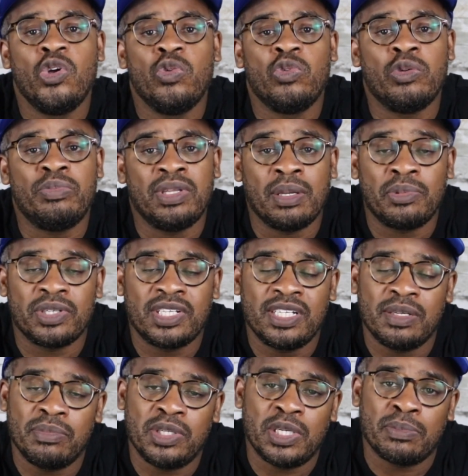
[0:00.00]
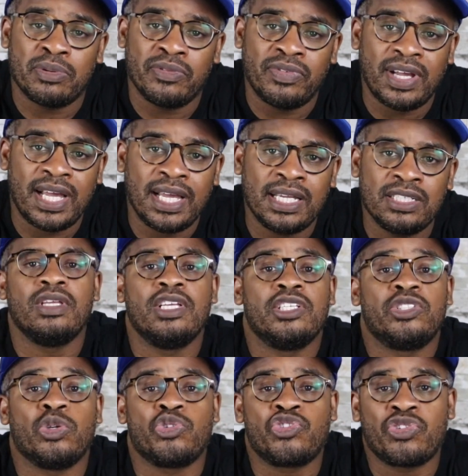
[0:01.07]
will be able to come in and provide.
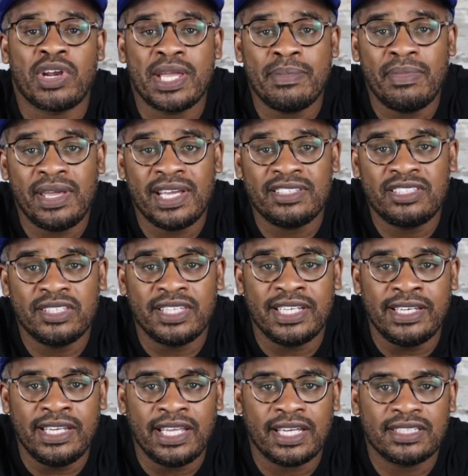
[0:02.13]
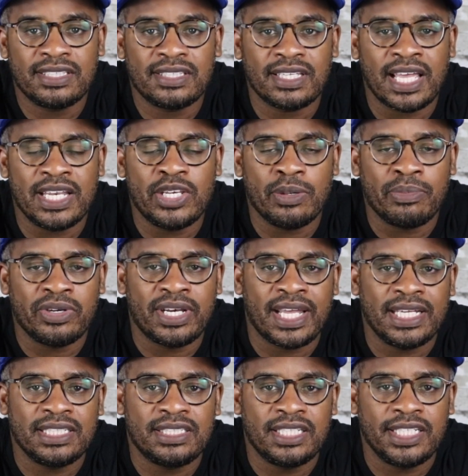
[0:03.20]
So Tre Mann to the Knicks at number
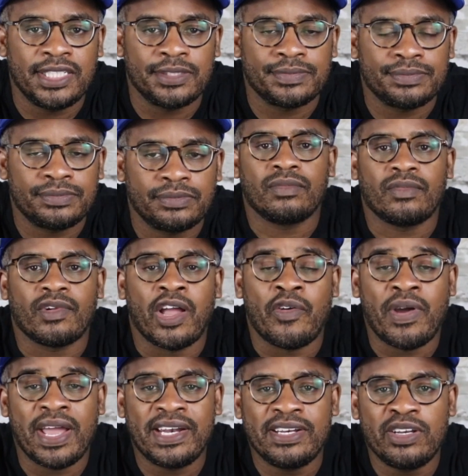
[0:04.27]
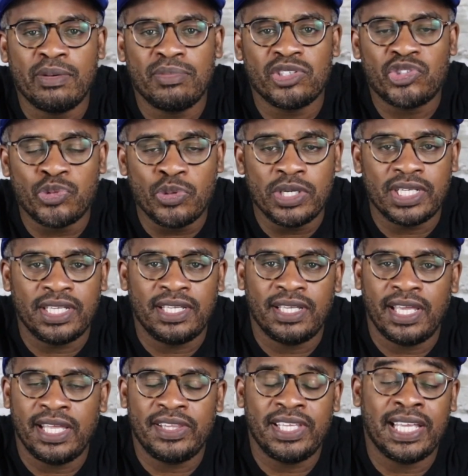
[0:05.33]
19. All right, at number 20,
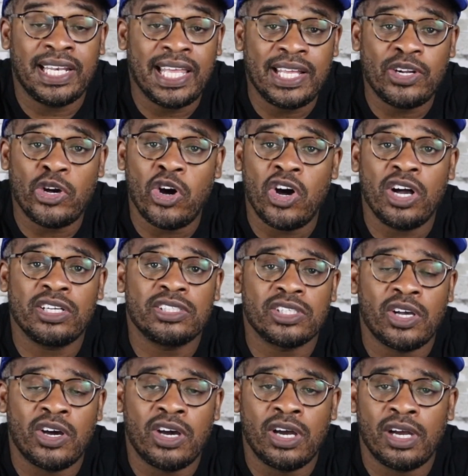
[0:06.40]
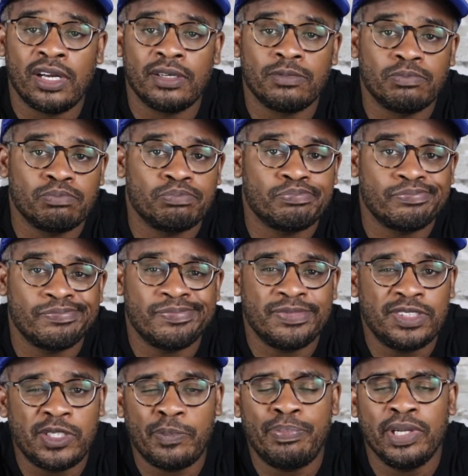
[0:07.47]
and the Atlanta Hawks are,
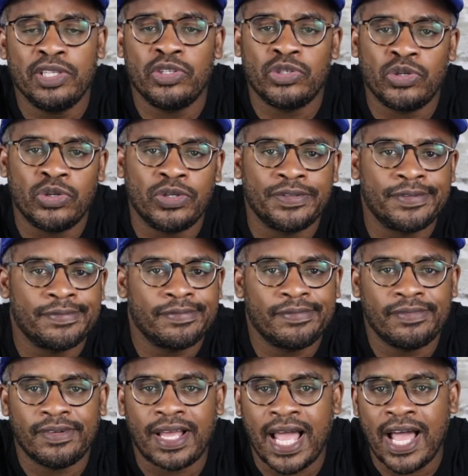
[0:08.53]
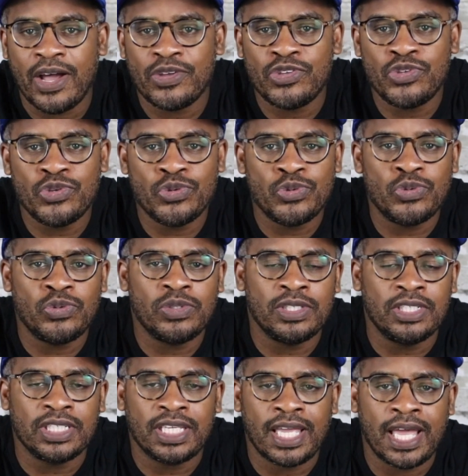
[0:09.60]
depending on how you
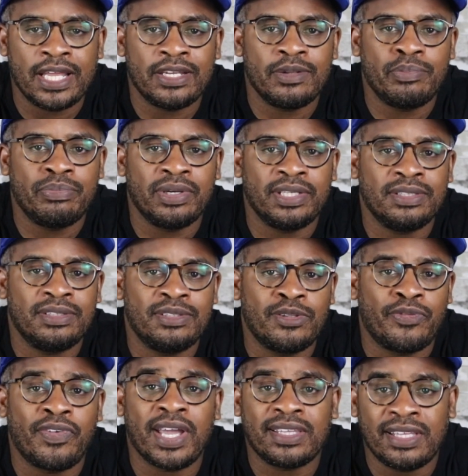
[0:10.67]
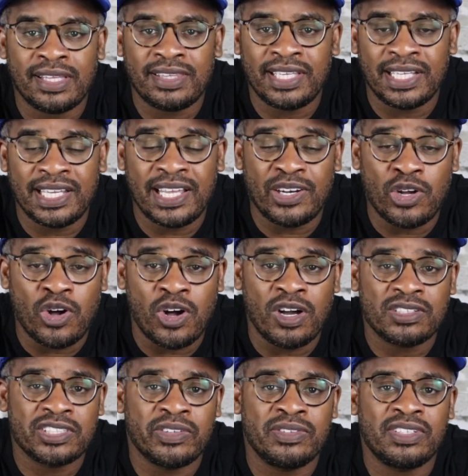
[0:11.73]
look at it, but the fact that the Atlanta
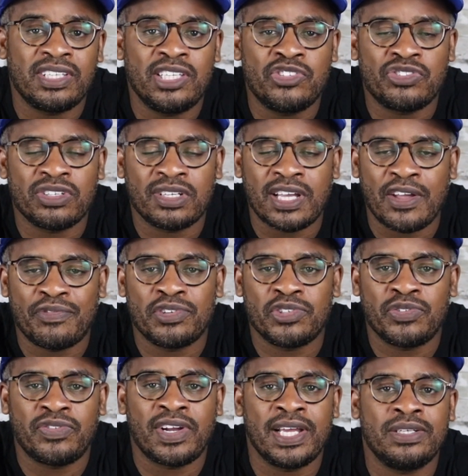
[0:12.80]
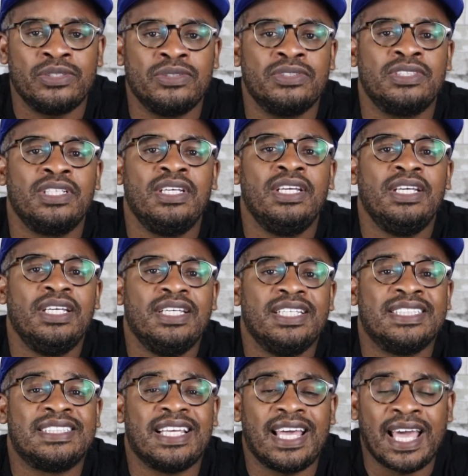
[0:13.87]
Hawks are in the Eastern Conference Finals
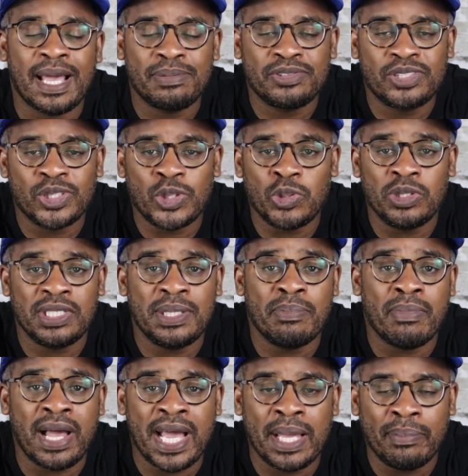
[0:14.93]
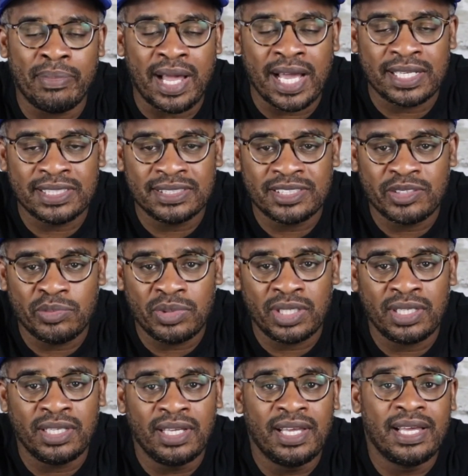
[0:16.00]
is absolutely mind-boggling to
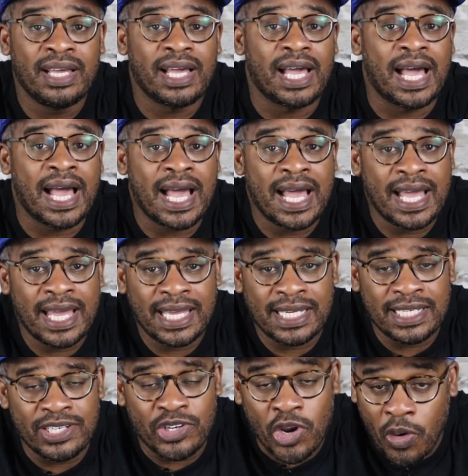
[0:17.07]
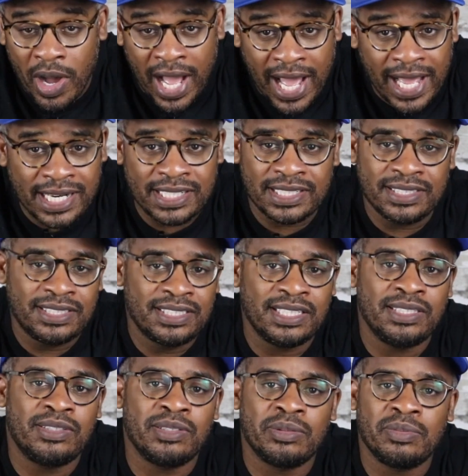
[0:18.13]
me. I know I didn't see
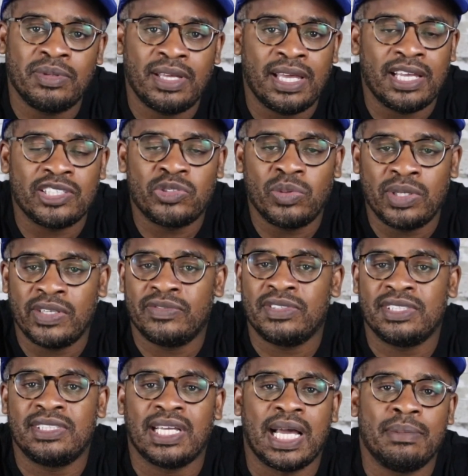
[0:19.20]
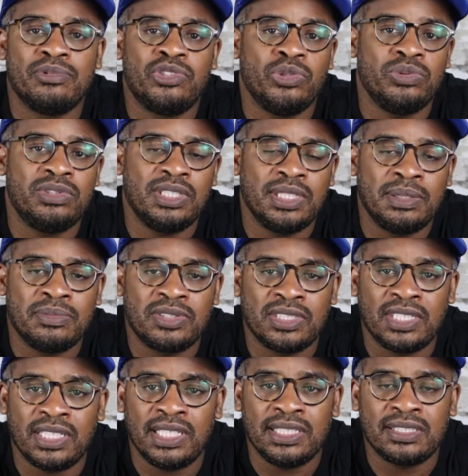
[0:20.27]
them as one of the top two teams in
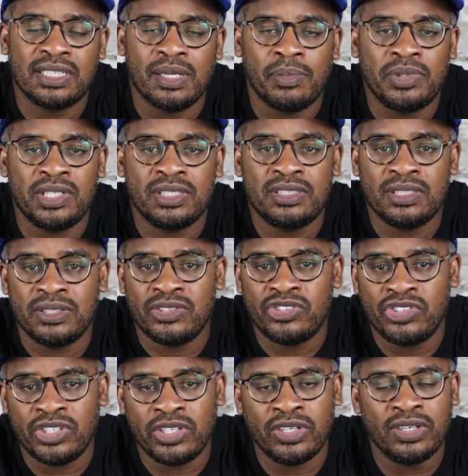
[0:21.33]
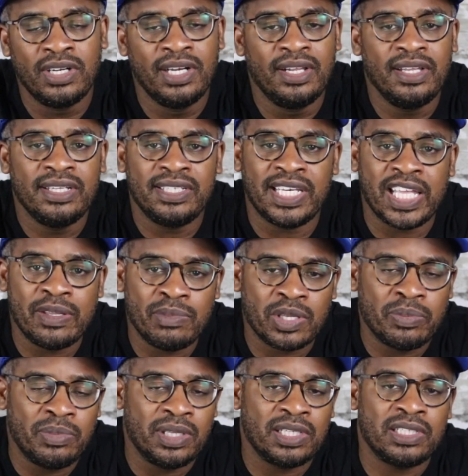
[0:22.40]
the East coming into this year. Nate
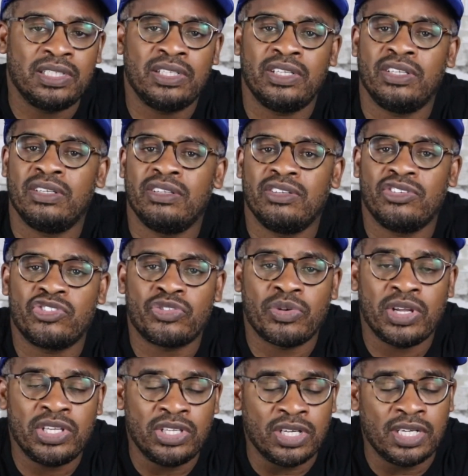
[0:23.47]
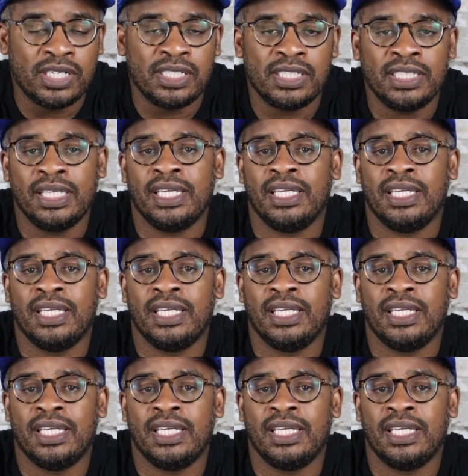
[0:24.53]
McMillan and Trae Young